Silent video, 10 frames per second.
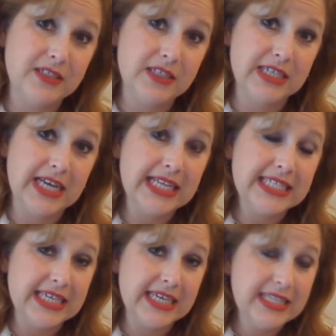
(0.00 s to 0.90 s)
to the United
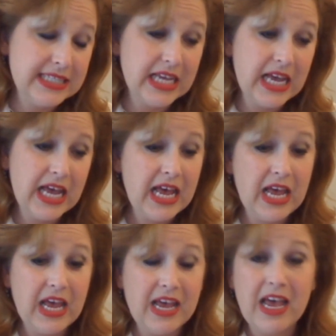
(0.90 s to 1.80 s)
States,
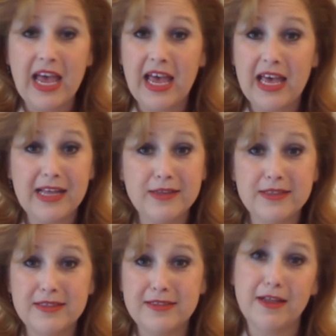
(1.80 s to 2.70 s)

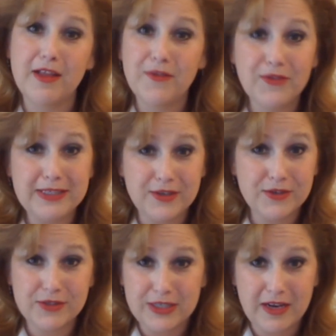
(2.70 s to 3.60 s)
and a lovely dinner
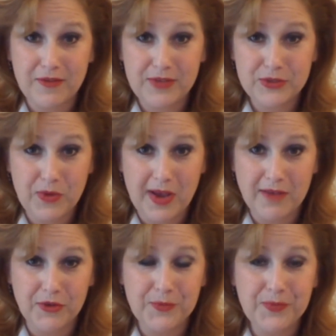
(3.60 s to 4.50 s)
the night of his
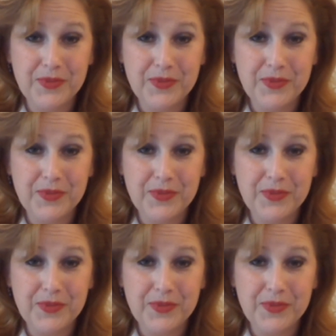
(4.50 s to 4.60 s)
arrival.